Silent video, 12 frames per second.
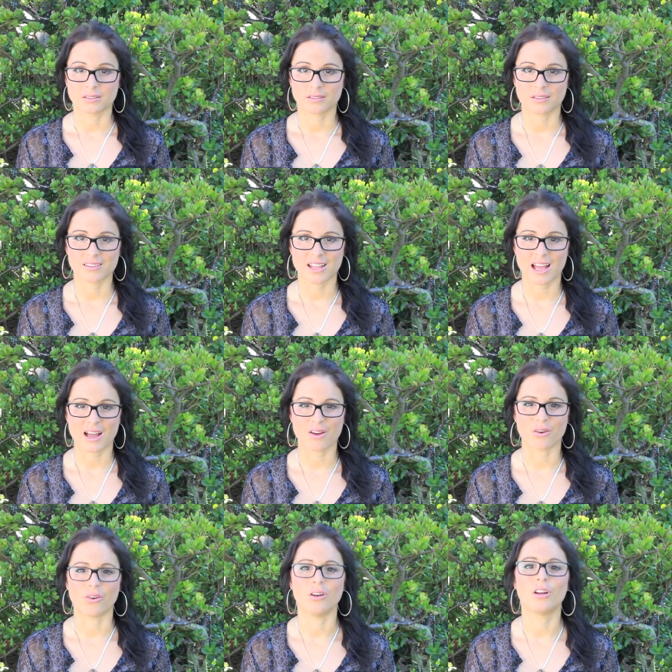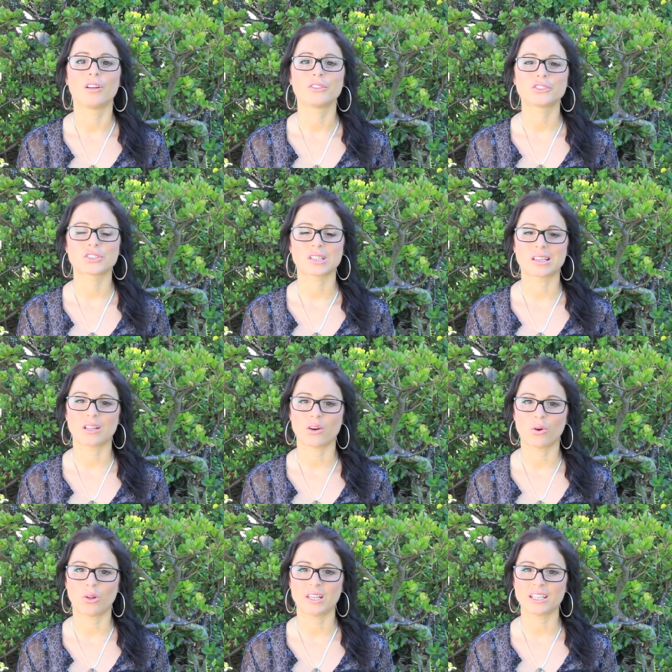Now,
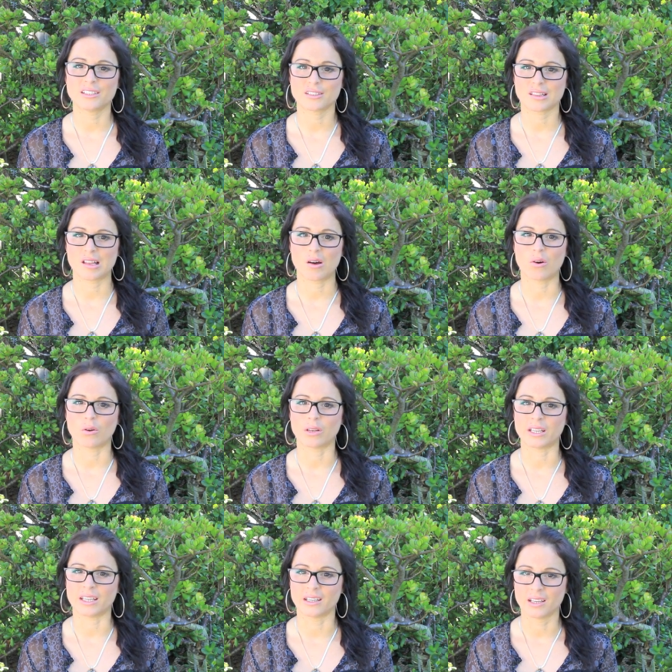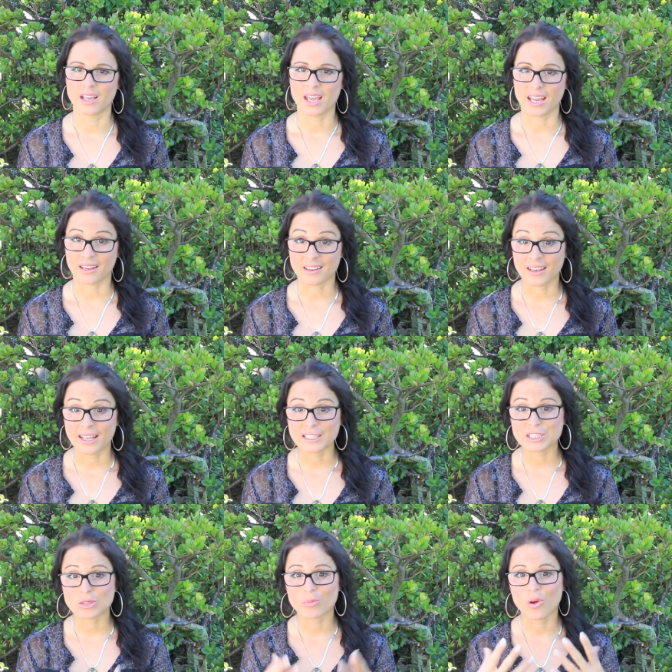slowly, slowly, in the
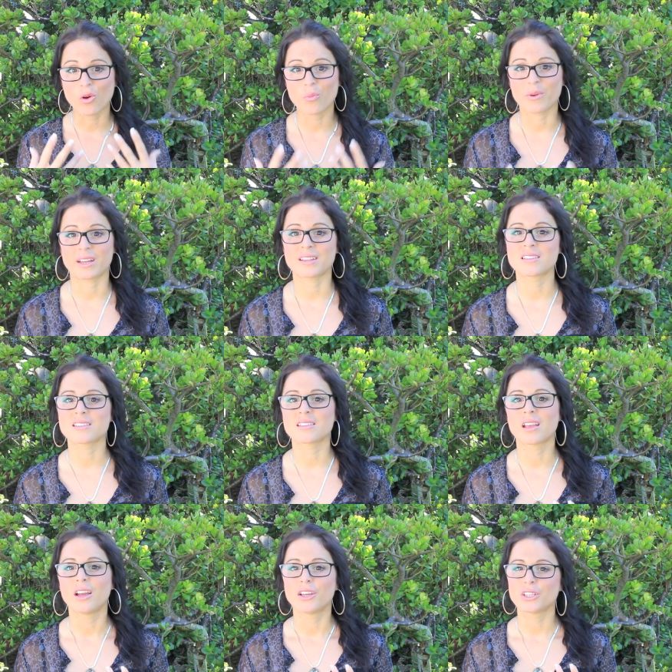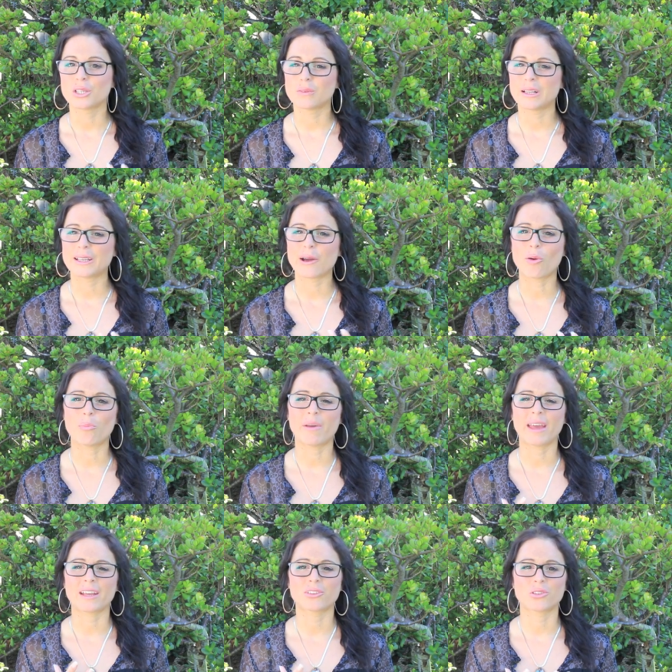next moments, you will go
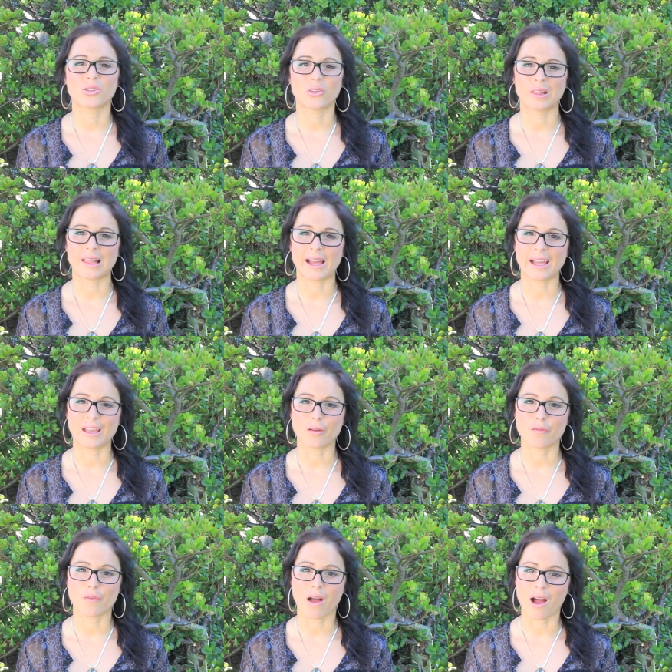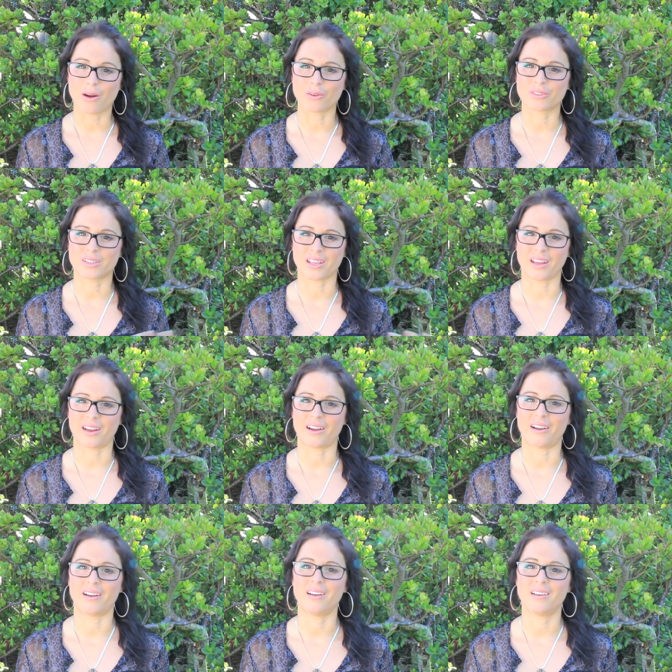back to your life out
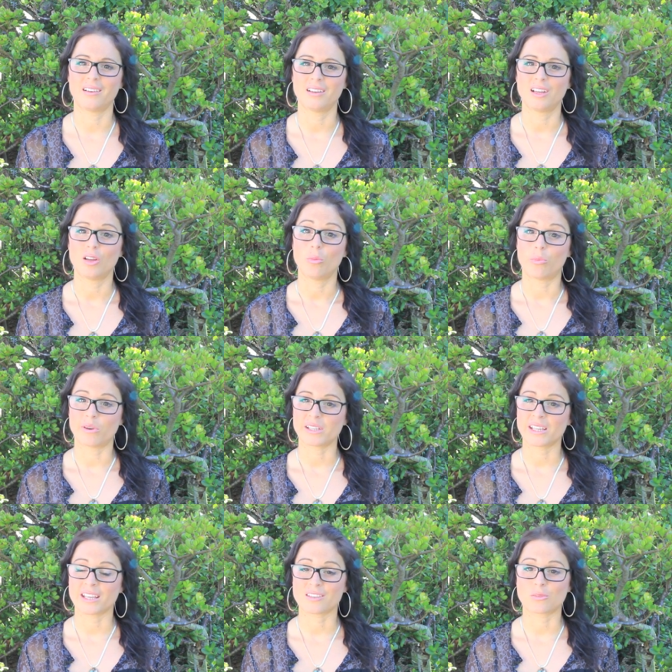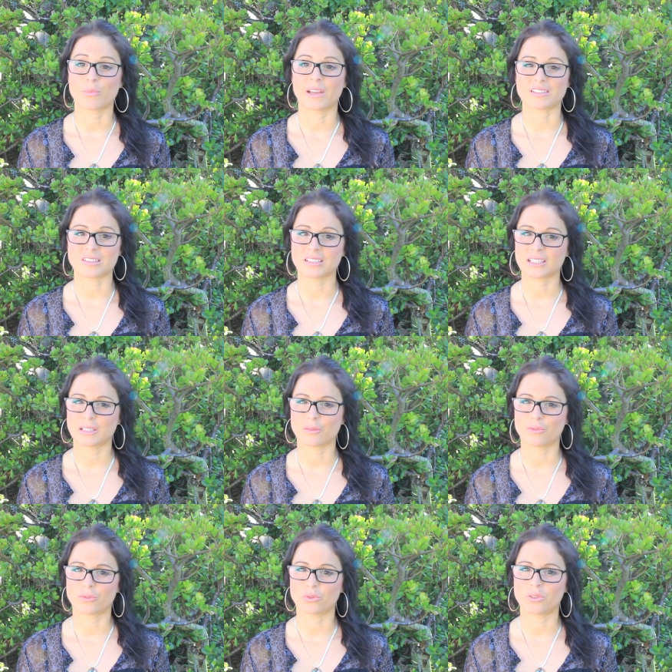there, bringing a special
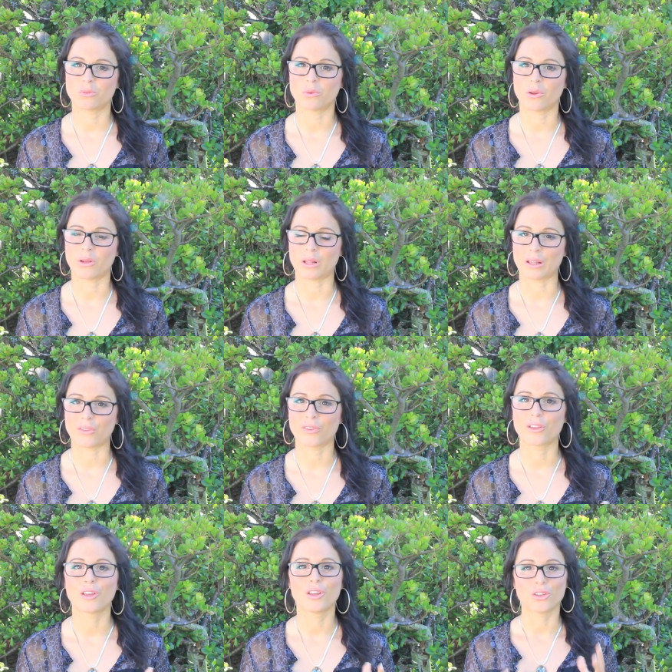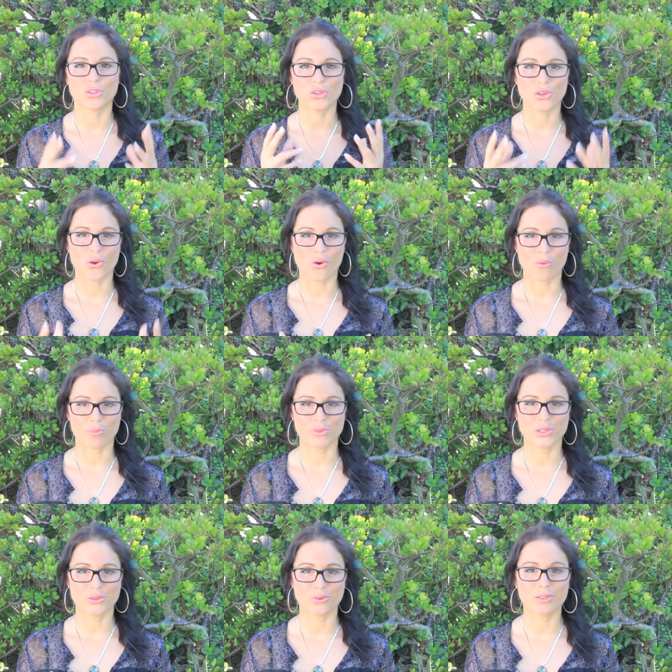gift to the world, your
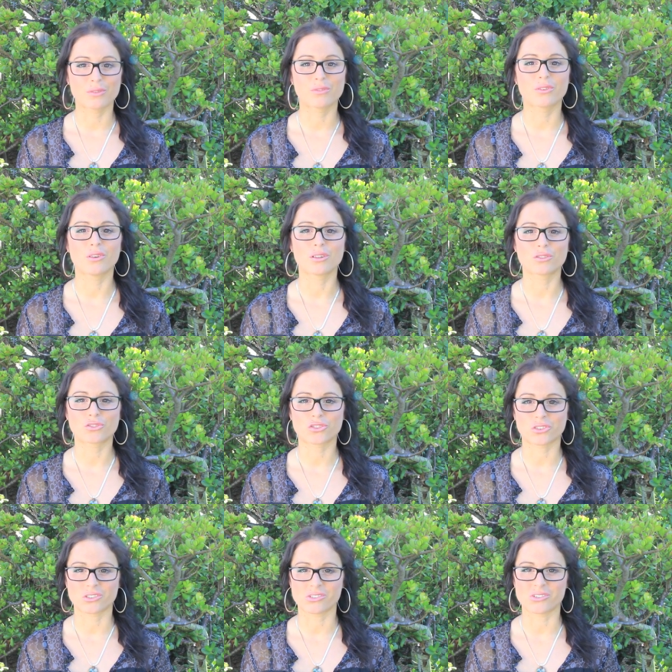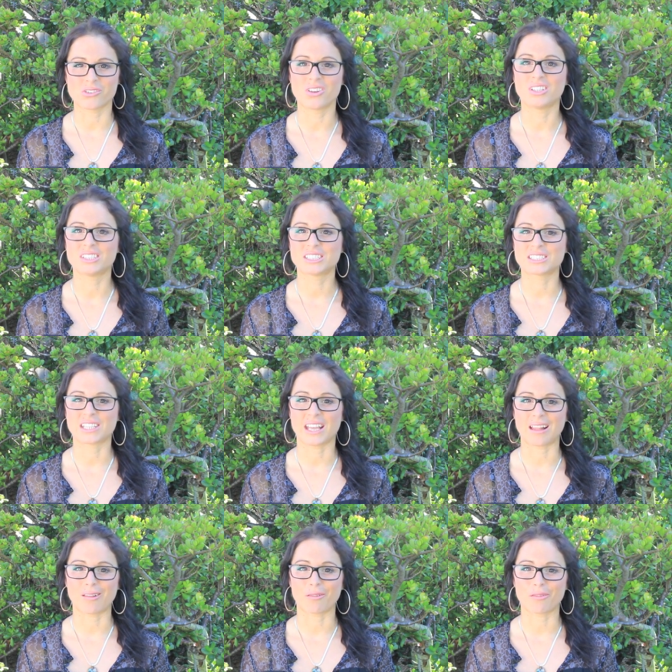beautiful true
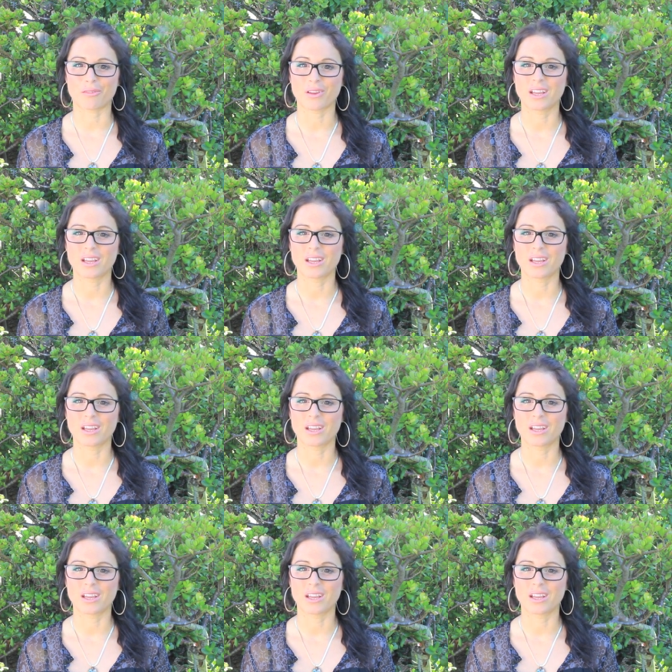self.